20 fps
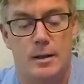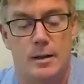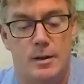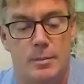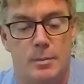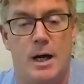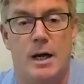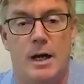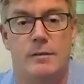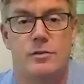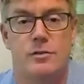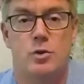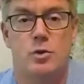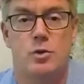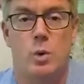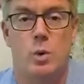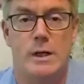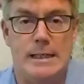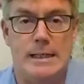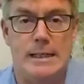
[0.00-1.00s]
better part of
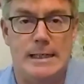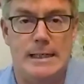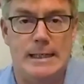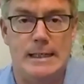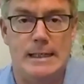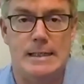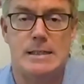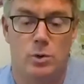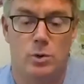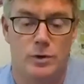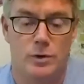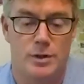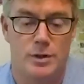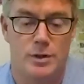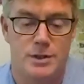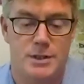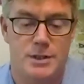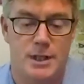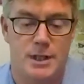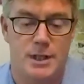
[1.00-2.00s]
20 years in the
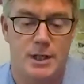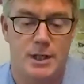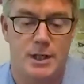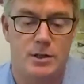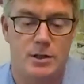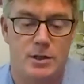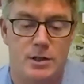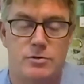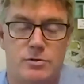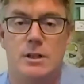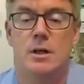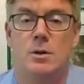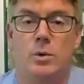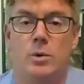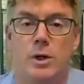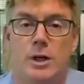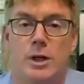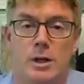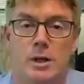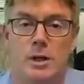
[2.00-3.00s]
Northern Territory,
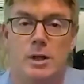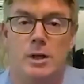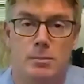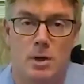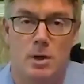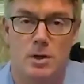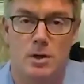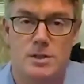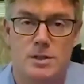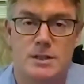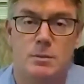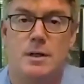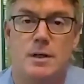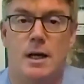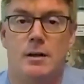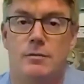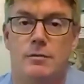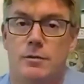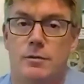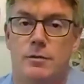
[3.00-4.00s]
working mostly
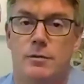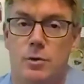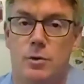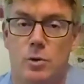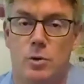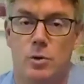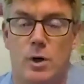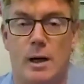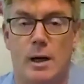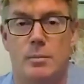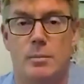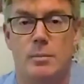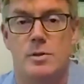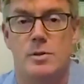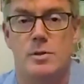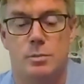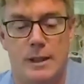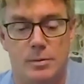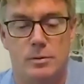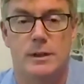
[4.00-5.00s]
with and for
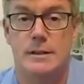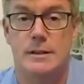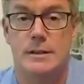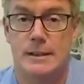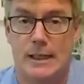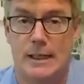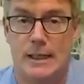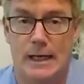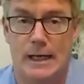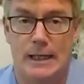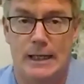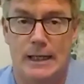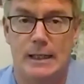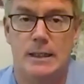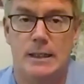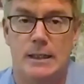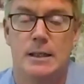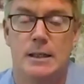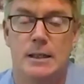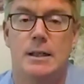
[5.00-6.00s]
Aboriginal people, and
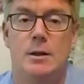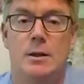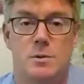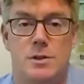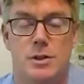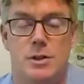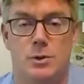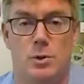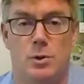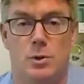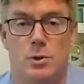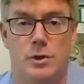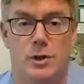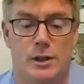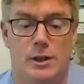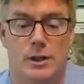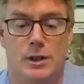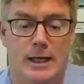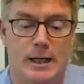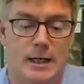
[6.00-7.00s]
today he works with the
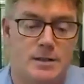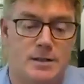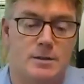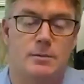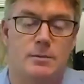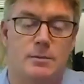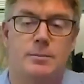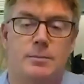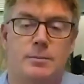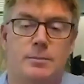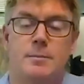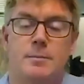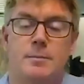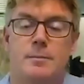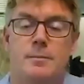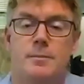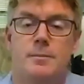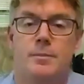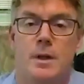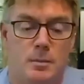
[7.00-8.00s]
Northern Land Council.
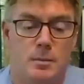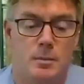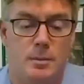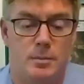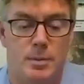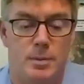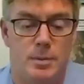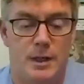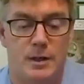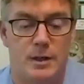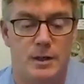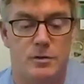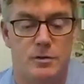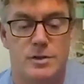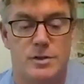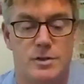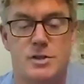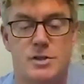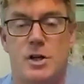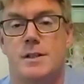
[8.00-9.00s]
Peter
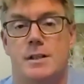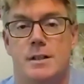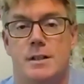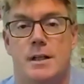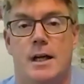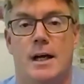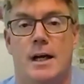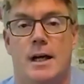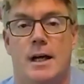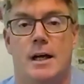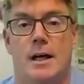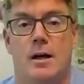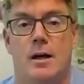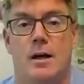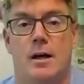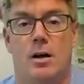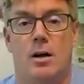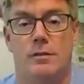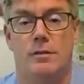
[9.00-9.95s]
Christopherson of